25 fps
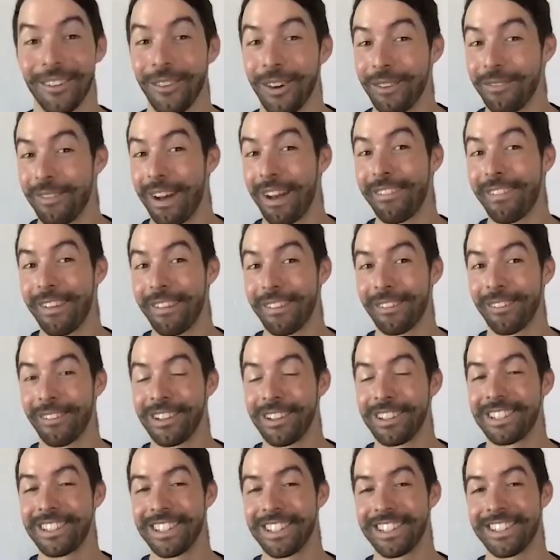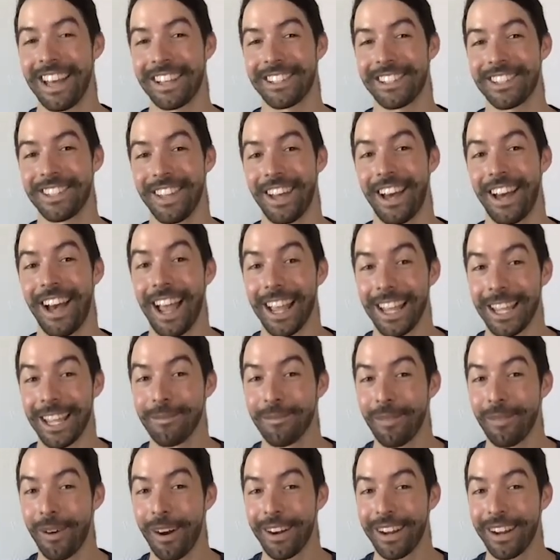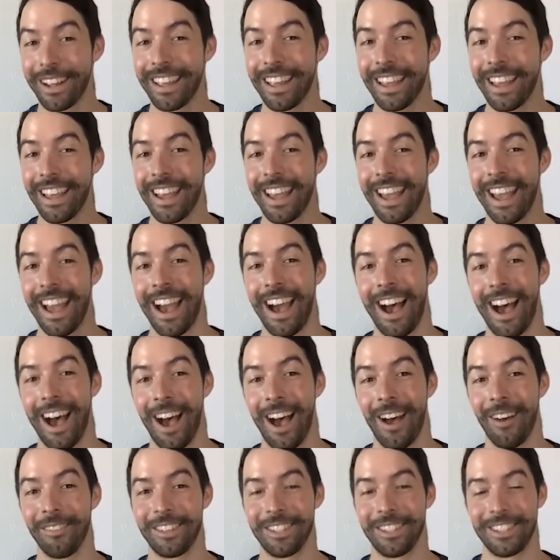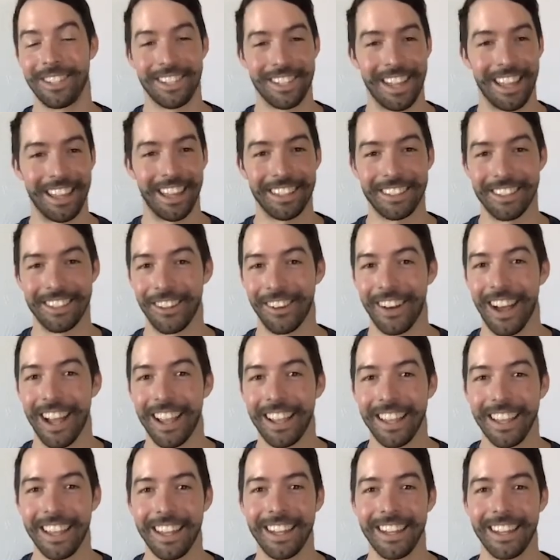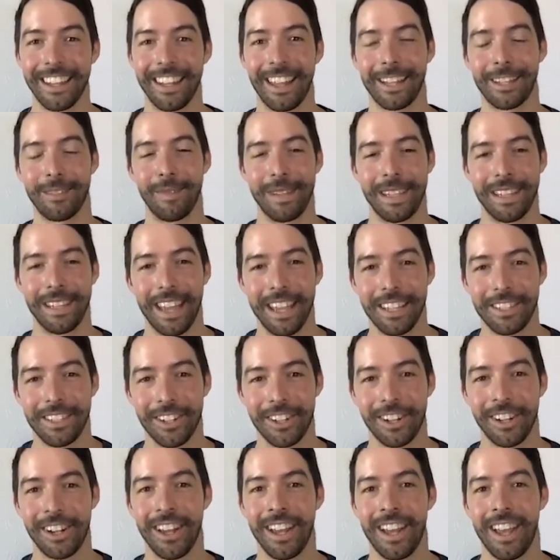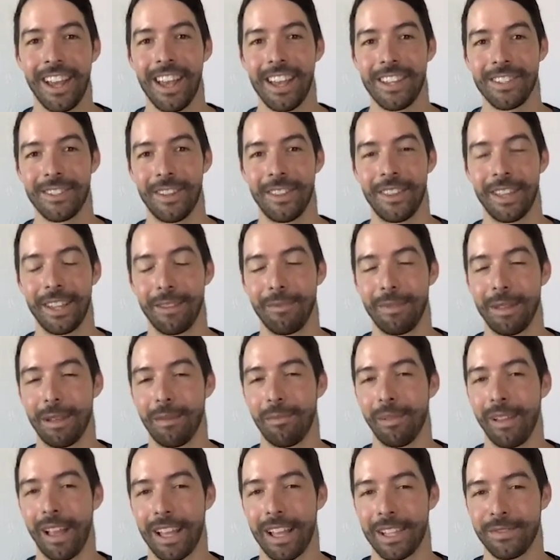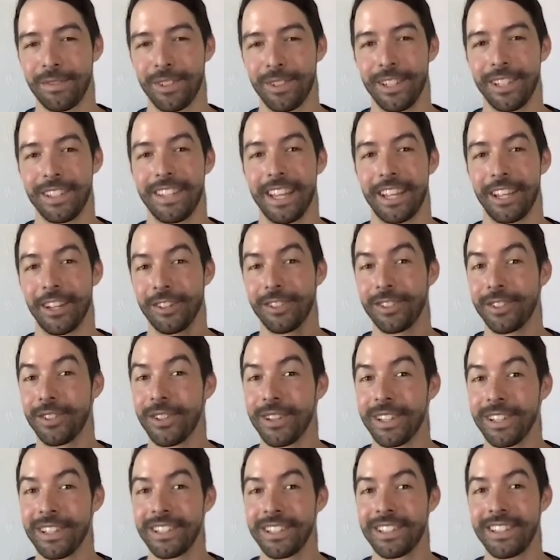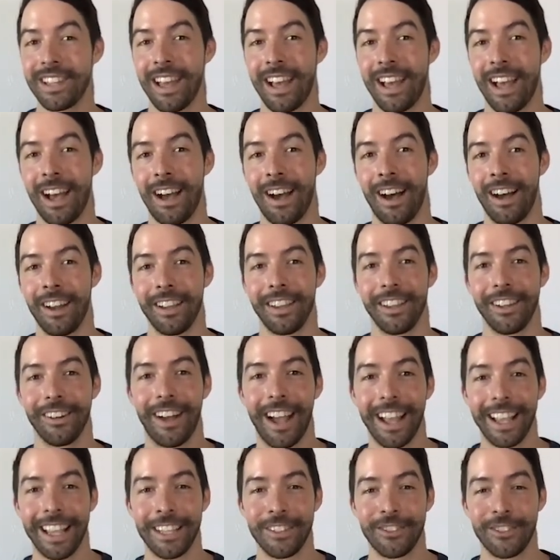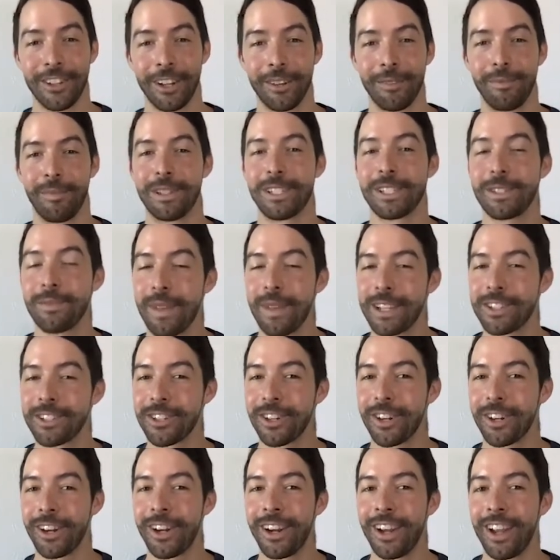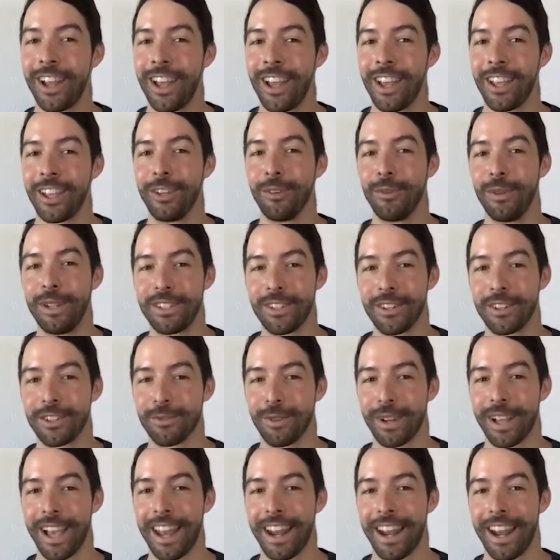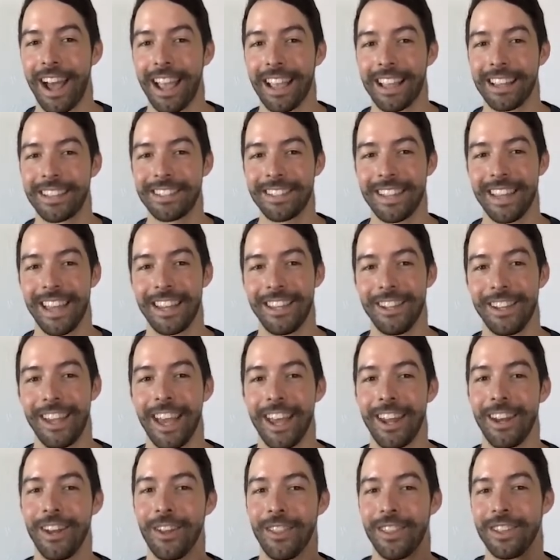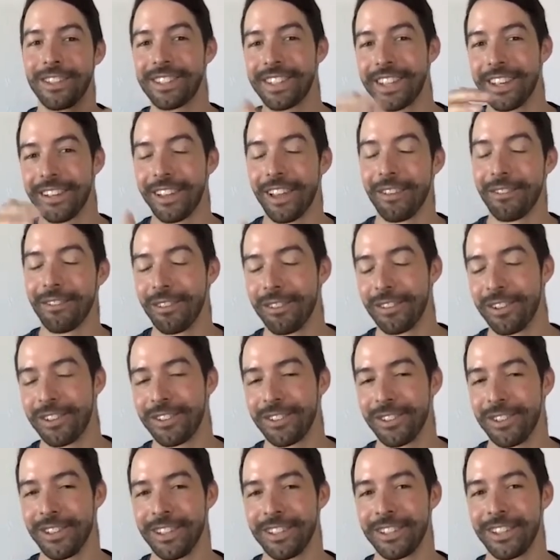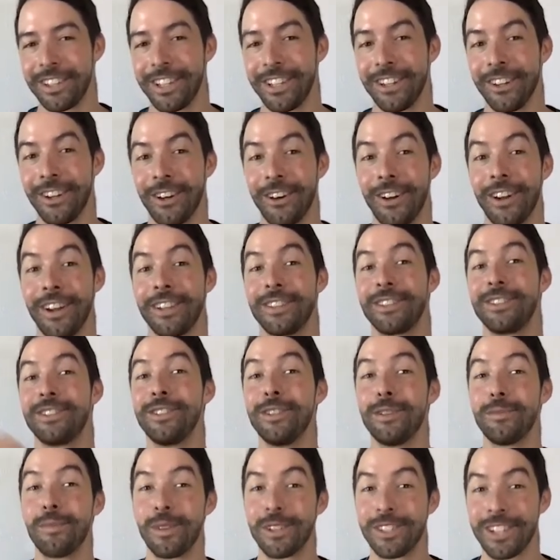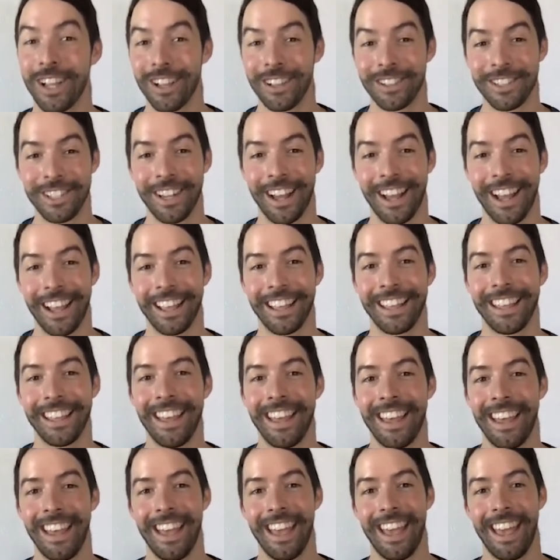so one of my favorite ones is actually the hiking party. Just because I like to go hiking and like to be in nature. So I think it'd be a blast for you to take your students on a little hiking trail. But just make sure you research what kind of hikes and you kind of know the skill level of your students so you don't go on a super challenging hike